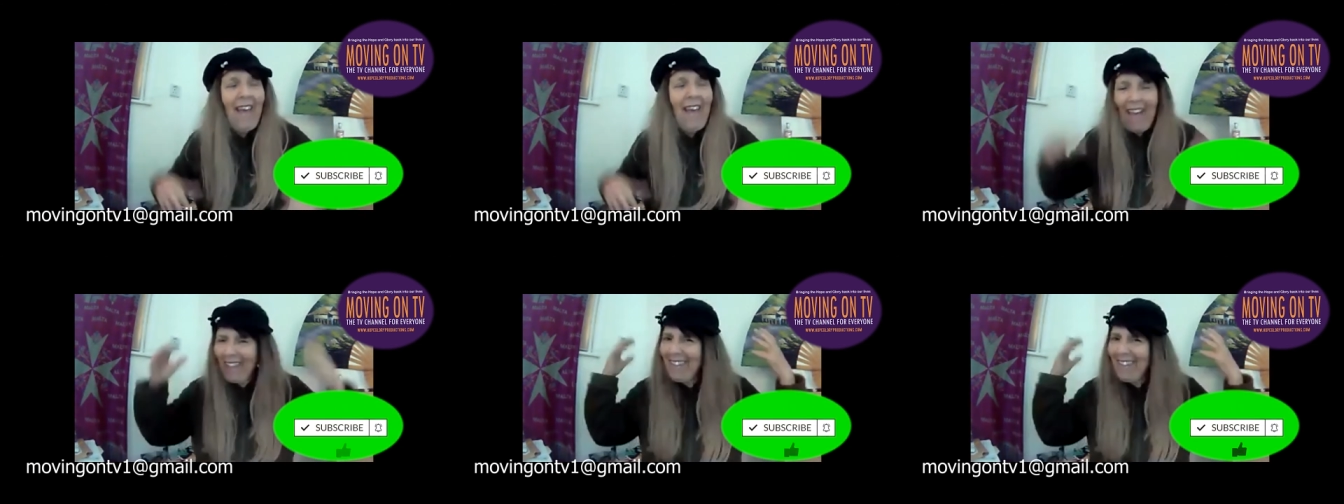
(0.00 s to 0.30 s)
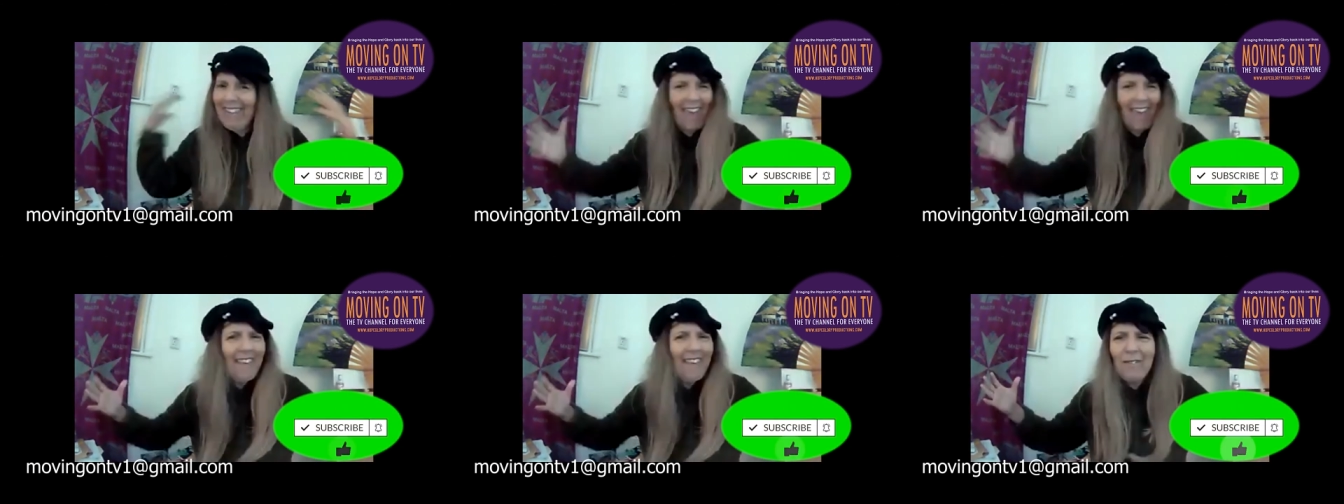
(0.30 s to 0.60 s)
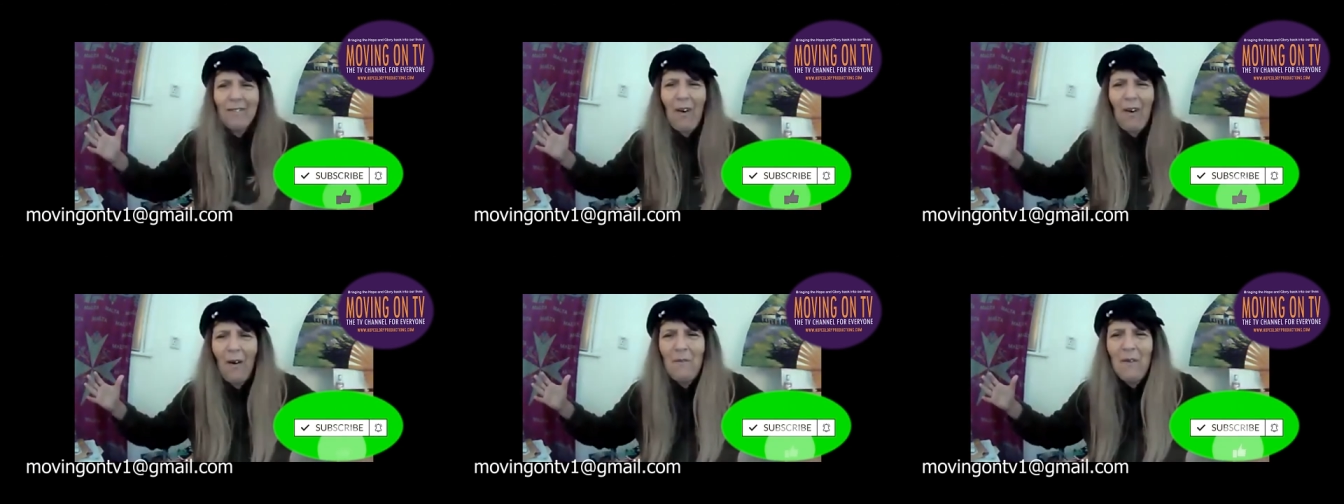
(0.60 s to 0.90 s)
And
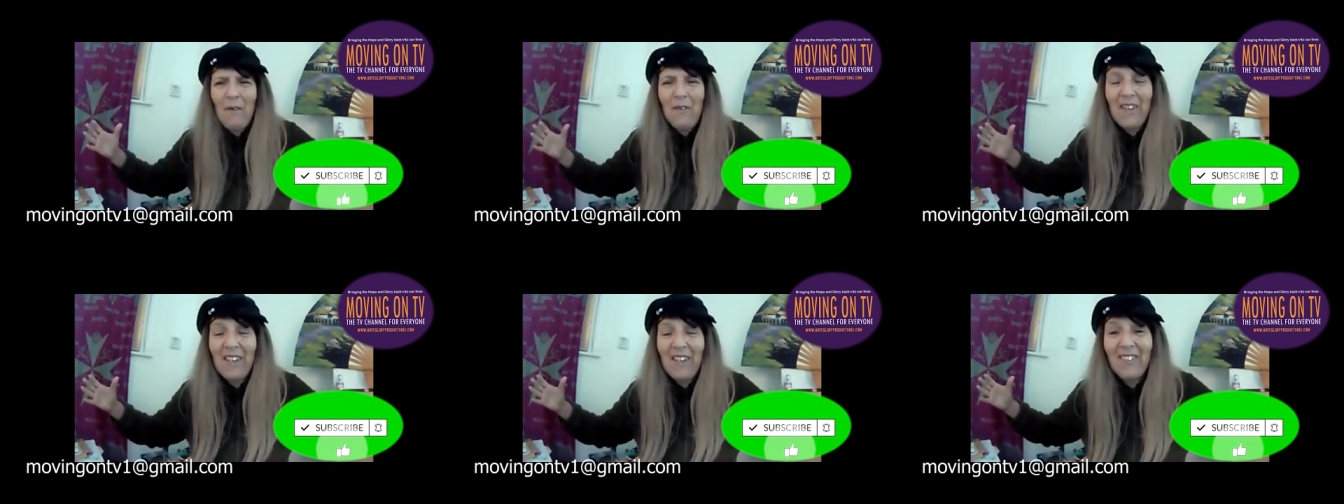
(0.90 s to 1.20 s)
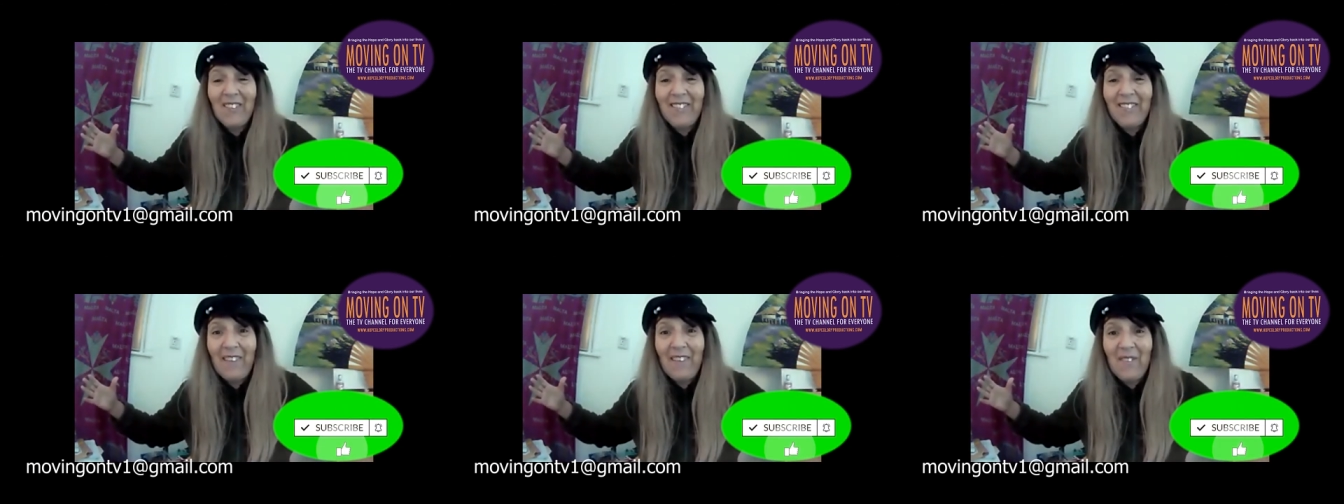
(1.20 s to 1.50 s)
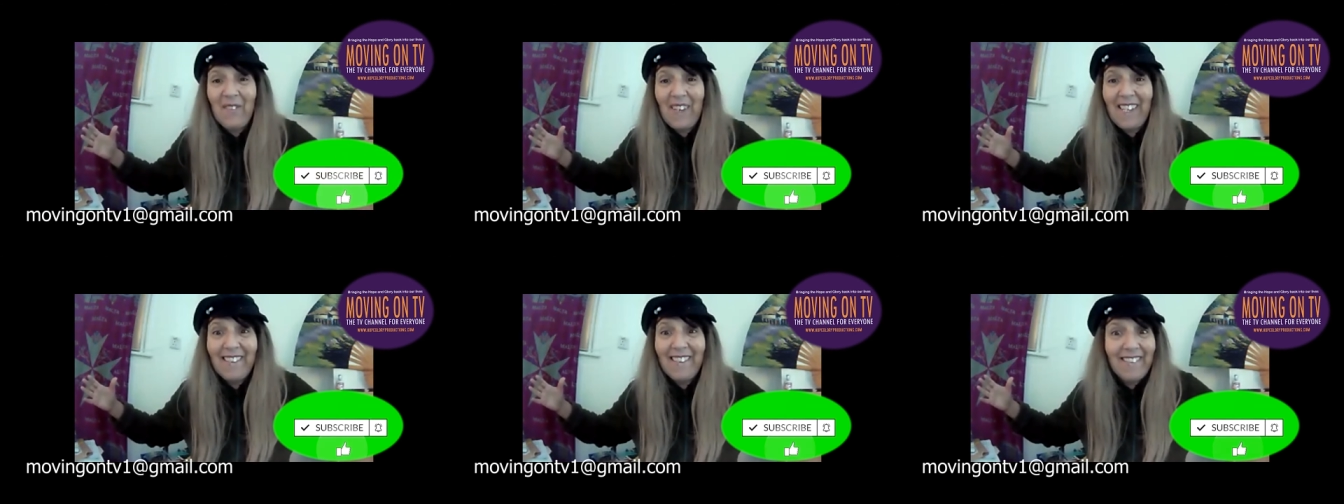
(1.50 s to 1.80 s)
guess what? Moving On T
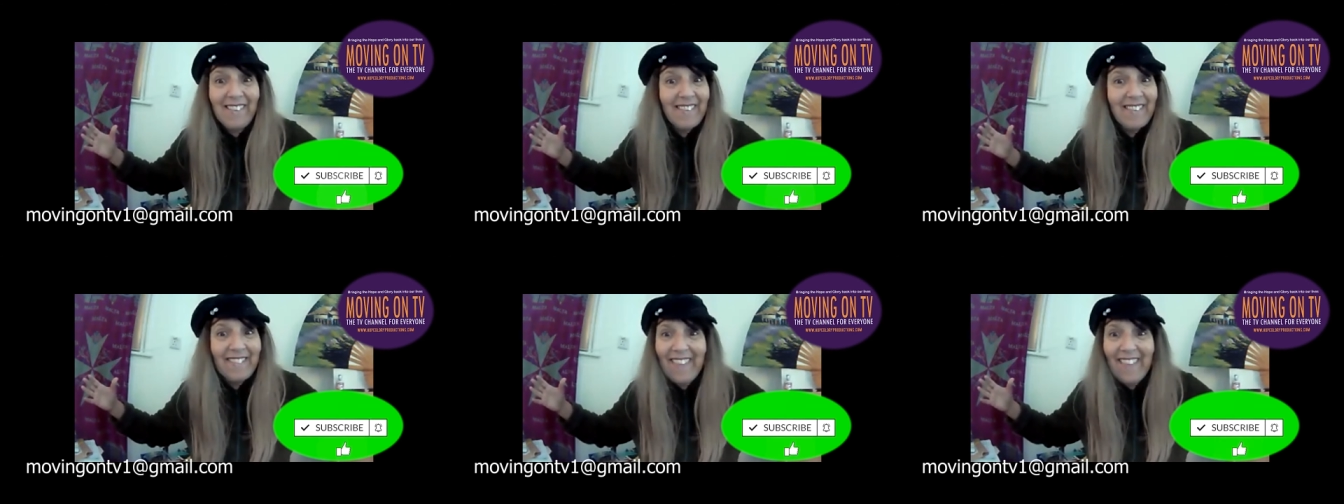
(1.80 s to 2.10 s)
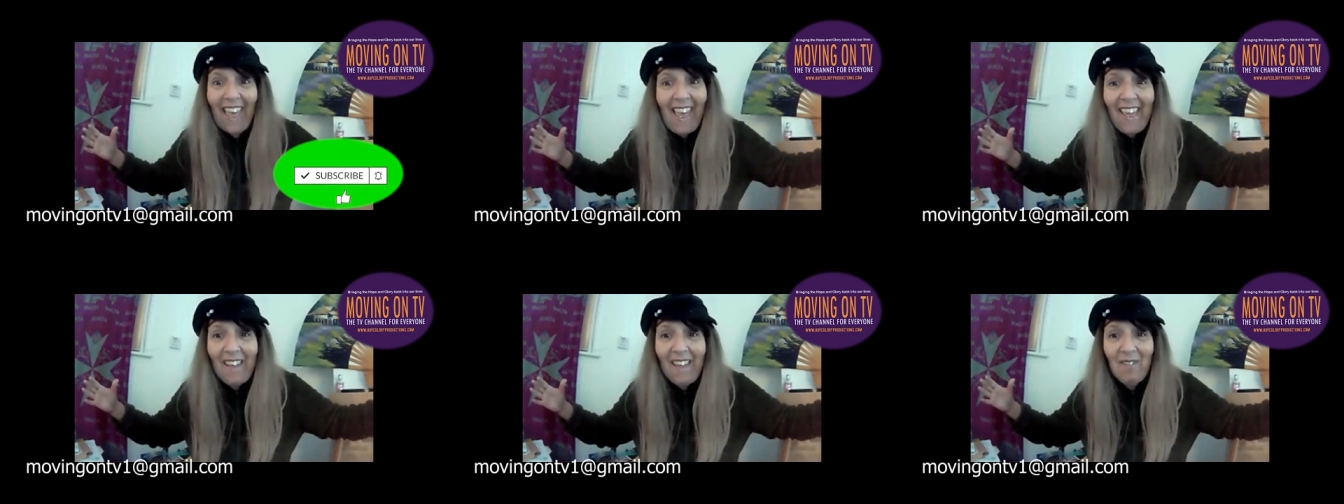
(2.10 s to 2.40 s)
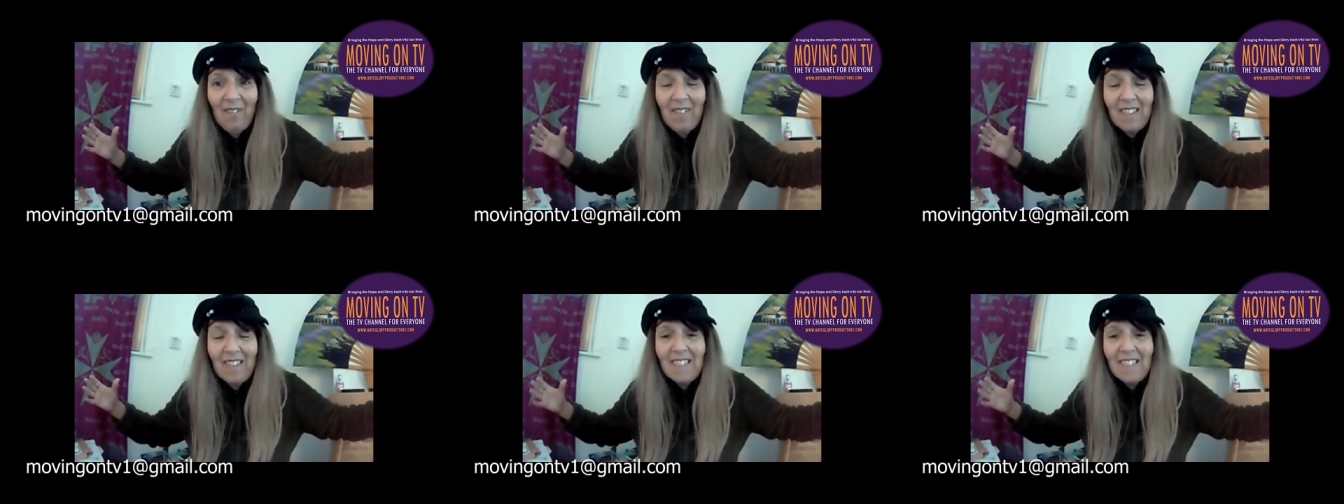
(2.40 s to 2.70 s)
V is the
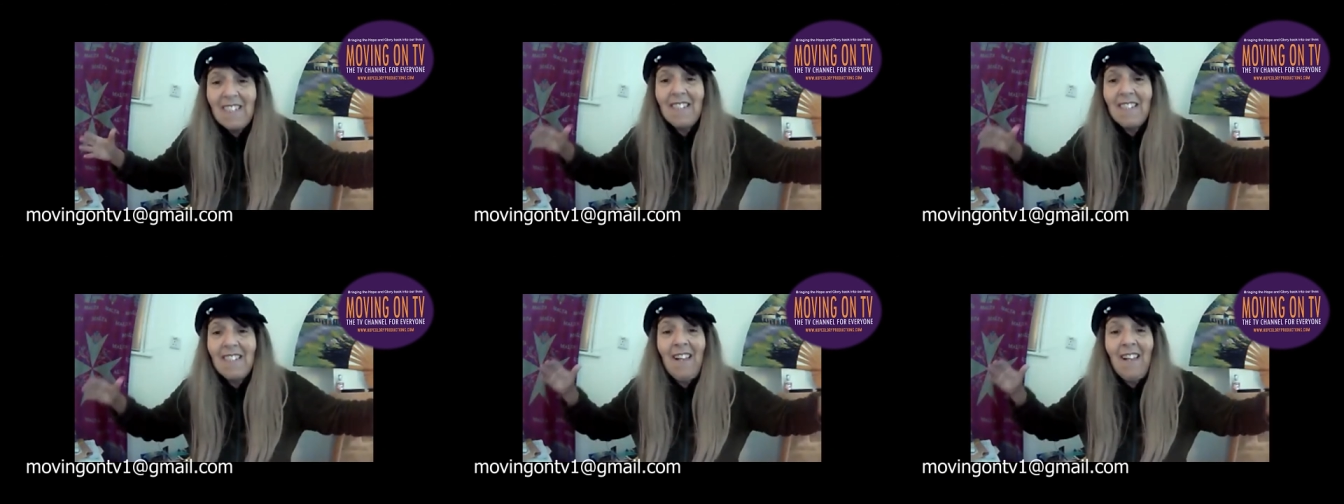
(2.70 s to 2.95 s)
same.